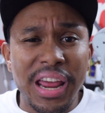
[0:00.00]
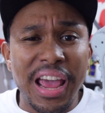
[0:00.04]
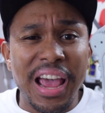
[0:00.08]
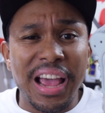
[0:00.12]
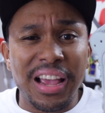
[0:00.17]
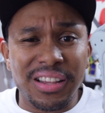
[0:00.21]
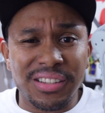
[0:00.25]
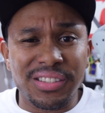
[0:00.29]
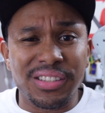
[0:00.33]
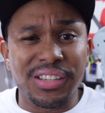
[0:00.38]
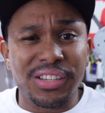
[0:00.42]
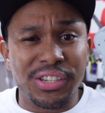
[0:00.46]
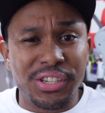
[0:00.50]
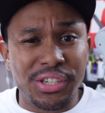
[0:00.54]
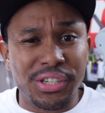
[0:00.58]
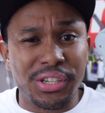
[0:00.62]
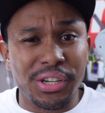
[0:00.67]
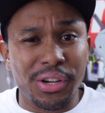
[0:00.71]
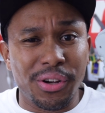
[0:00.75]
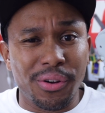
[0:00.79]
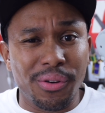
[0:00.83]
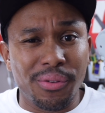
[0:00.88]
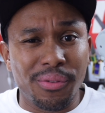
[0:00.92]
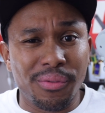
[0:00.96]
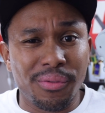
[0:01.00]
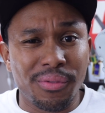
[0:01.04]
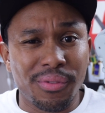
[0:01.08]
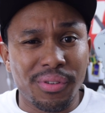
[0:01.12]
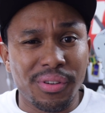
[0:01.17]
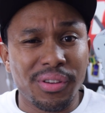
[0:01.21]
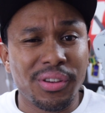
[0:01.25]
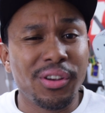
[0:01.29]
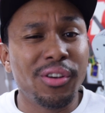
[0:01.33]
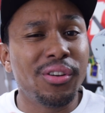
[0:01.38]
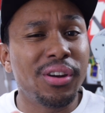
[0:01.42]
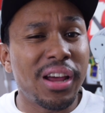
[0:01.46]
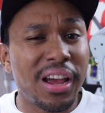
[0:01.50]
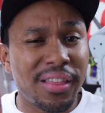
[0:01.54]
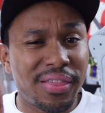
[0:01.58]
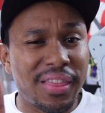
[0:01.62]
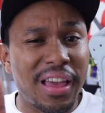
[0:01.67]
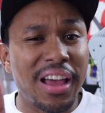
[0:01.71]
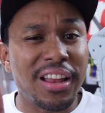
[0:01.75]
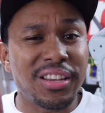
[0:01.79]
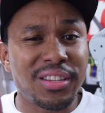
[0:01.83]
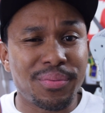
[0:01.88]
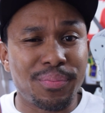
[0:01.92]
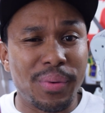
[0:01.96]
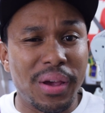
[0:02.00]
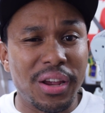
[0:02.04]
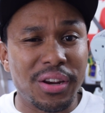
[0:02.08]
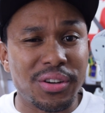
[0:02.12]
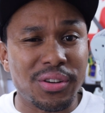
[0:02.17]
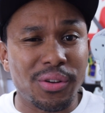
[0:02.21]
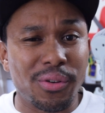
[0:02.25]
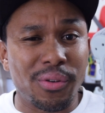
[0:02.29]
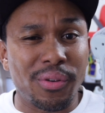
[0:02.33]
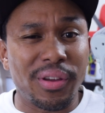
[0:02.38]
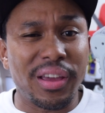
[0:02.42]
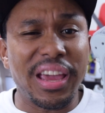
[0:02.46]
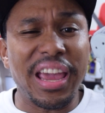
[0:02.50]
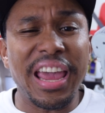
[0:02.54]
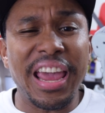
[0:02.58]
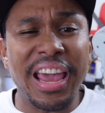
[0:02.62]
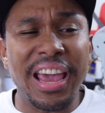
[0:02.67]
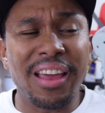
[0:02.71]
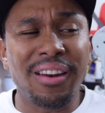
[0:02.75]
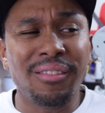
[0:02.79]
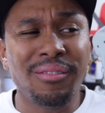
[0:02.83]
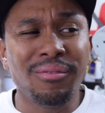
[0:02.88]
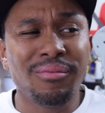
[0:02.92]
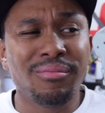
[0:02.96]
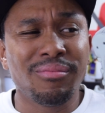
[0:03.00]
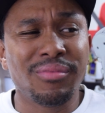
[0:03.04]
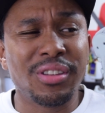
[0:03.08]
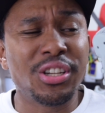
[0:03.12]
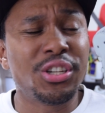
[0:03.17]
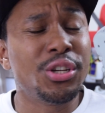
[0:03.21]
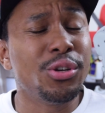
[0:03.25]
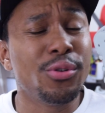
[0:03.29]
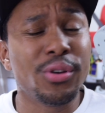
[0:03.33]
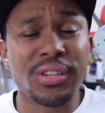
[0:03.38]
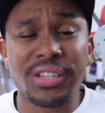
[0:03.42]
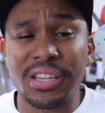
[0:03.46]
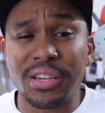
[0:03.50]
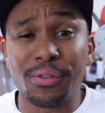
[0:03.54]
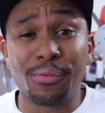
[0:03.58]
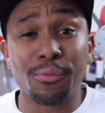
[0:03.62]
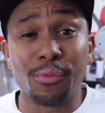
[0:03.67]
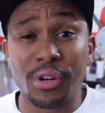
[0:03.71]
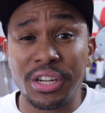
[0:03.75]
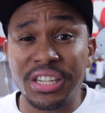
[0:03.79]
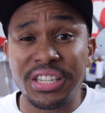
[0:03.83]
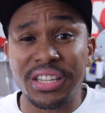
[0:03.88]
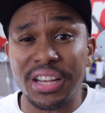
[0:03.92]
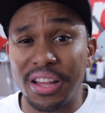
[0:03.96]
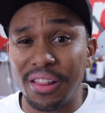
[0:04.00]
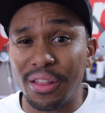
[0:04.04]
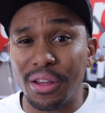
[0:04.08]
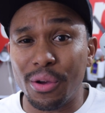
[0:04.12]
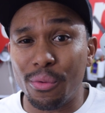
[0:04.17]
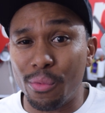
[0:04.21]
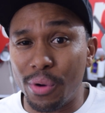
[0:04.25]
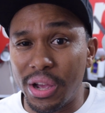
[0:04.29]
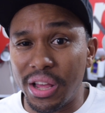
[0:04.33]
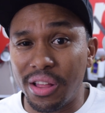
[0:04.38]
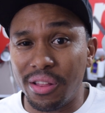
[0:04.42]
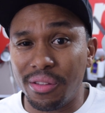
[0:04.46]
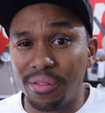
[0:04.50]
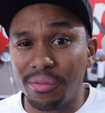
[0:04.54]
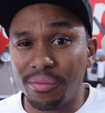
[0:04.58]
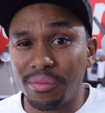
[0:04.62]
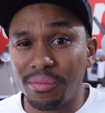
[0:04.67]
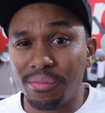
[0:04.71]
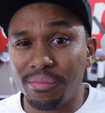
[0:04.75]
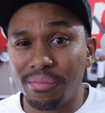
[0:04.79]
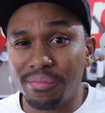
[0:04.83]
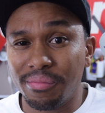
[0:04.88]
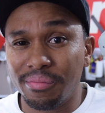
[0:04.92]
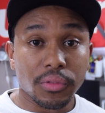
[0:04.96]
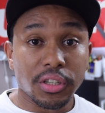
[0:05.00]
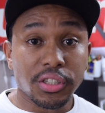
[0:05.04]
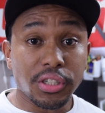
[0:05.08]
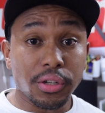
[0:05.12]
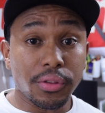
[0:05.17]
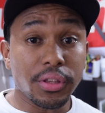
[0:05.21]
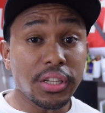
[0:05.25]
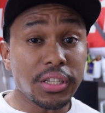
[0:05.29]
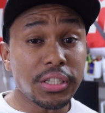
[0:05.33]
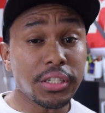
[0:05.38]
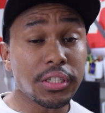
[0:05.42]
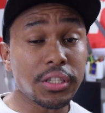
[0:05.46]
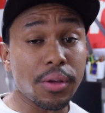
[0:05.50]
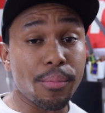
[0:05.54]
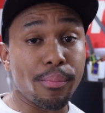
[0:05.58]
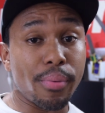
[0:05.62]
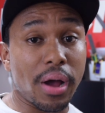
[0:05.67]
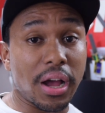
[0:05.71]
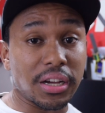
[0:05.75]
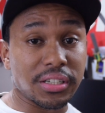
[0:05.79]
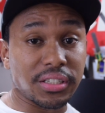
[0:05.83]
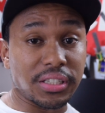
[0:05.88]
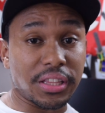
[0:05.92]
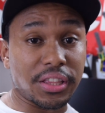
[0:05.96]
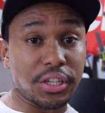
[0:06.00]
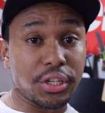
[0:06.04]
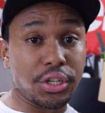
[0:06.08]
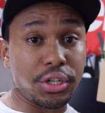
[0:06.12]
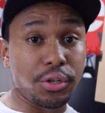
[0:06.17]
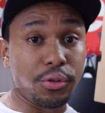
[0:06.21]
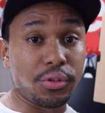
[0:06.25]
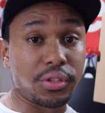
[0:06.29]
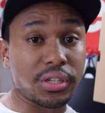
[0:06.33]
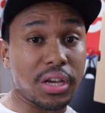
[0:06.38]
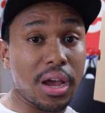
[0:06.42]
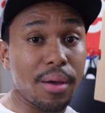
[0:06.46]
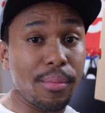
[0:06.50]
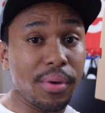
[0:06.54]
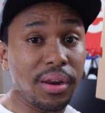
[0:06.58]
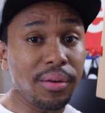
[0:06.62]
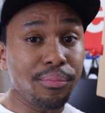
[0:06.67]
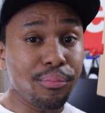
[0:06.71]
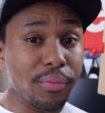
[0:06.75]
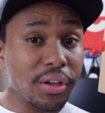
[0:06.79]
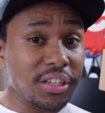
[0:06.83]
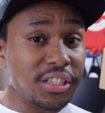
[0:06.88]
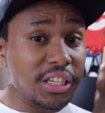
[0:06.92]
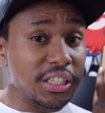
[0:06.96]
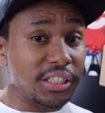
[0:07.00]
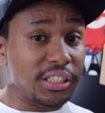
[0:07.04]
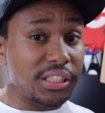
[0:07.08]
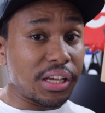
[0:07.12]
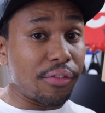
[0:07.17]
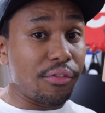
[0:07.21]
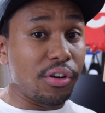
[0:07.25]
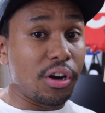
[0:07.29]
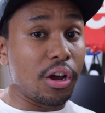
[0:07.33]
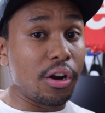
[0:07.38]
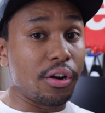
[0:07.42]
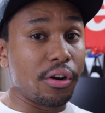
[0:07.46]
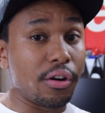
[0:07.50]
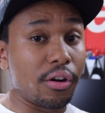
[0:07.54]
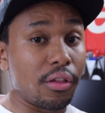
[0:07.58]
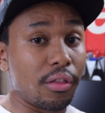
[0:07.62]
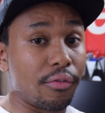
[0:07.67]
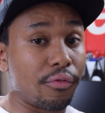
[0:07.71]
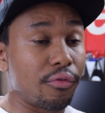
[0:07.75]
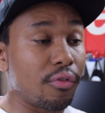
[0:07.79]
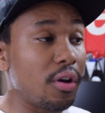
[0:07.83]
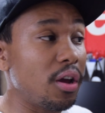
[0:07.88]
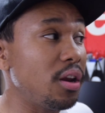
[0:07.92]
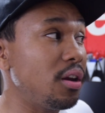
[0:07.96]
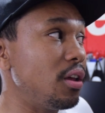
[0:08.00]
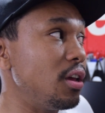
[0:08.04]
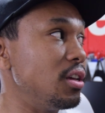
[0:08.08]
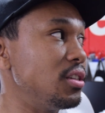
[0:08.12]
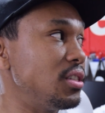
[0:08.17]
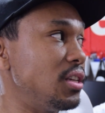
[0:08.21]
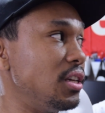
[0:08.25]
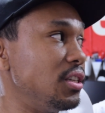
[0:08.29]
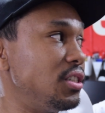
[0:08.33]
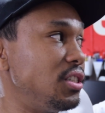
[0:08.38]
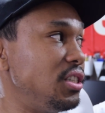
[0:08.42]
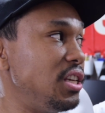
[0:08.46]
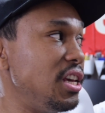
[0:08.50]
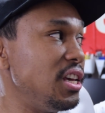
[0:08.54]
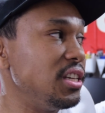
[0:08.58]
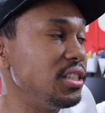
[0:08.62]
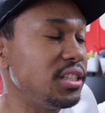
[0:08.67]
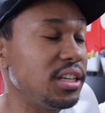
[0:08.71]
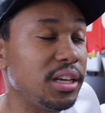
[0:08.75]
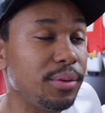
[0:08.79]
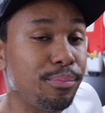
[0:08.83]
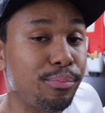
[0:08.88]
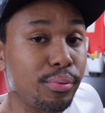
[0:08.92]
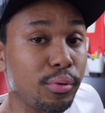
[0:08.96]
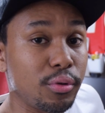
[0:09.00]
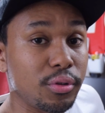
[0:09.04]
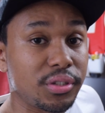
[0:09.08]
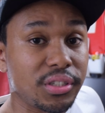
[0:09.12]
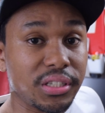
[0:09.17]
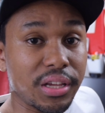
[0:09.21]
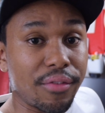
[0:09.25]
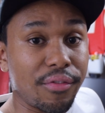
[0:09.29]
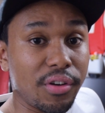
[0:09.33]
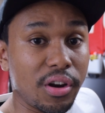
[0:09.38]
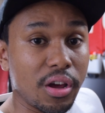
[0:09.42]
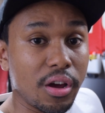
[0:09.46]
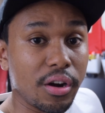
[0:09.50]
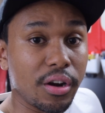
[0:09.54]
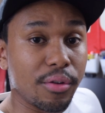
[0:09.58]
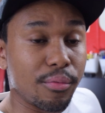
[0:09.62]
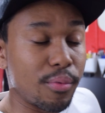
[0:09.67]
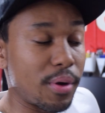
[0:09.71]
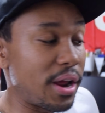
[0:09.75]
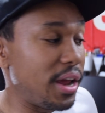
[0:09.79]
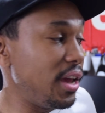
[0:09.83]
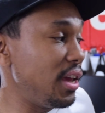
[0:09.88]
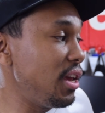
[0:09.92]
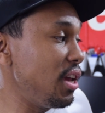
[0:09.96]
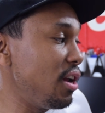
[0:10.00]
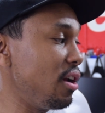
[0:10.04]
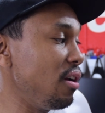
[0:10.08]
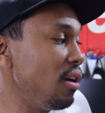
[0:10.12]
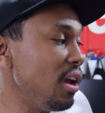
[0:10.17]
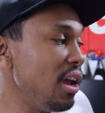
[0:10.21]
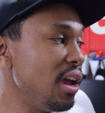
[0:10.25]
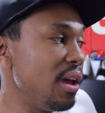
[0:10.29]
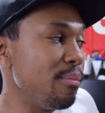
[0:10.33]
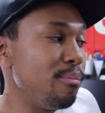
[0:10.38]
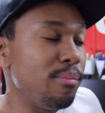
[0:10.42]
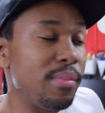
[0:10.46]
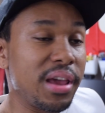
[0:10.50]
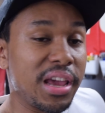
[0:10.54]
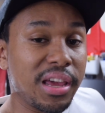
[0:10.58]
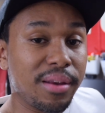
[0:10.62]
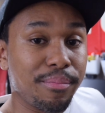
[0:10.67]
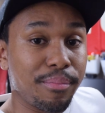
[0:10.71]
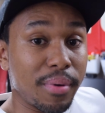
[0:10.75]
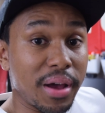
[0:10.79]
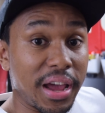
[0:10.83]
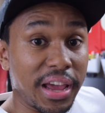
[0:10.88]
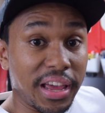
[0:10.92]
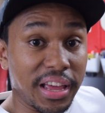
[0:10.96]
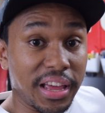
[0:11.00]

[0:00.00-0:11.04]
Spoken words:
has this shoe. You're not that special. And the shoe isn't reselling well. So this is the box that the shoes come in. It says 700 on the front. It says Yeezy Boost 700 right here, made by